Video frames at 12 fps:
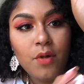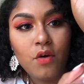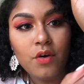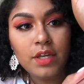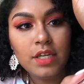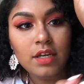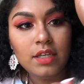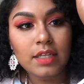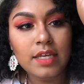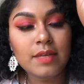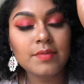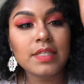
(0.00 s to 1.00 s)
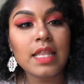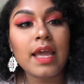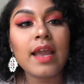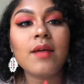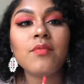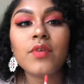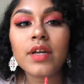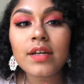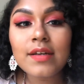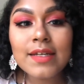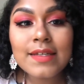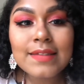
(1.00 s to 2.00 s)
but on your lips, like, I'm
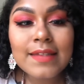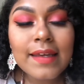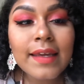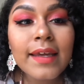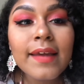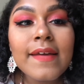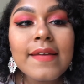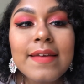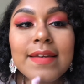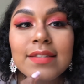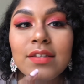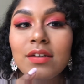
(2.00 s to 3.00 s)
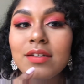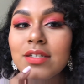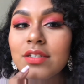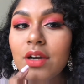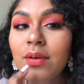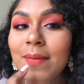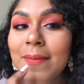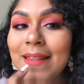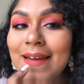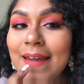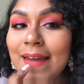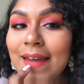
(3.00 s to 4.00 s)
wearing this and it is gonna show up
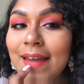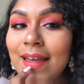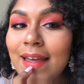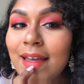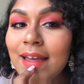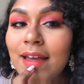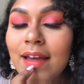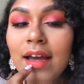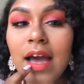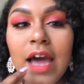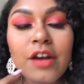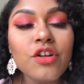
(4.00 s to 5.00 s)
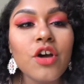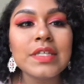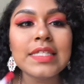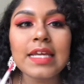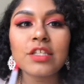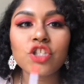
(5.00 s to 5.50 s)
like, I don't know, it's like